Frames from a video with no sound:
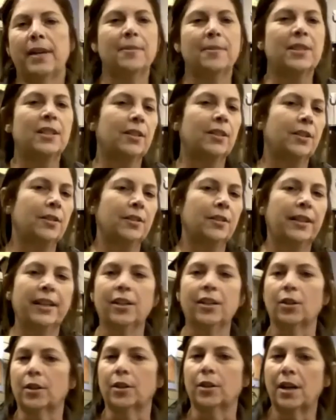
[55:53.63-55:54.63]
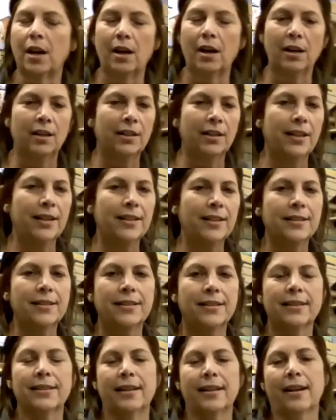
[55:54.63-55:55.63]
absolutely, or call
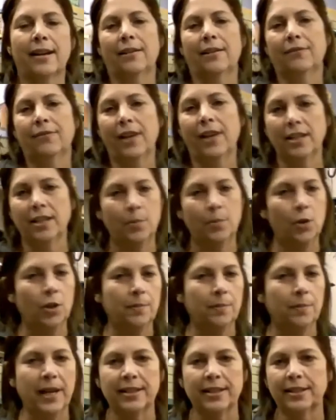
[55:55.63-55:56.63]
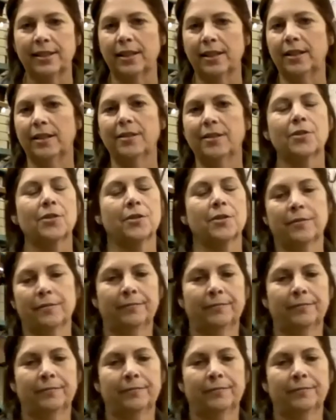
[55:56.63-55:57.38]
us, uh, Facebook message.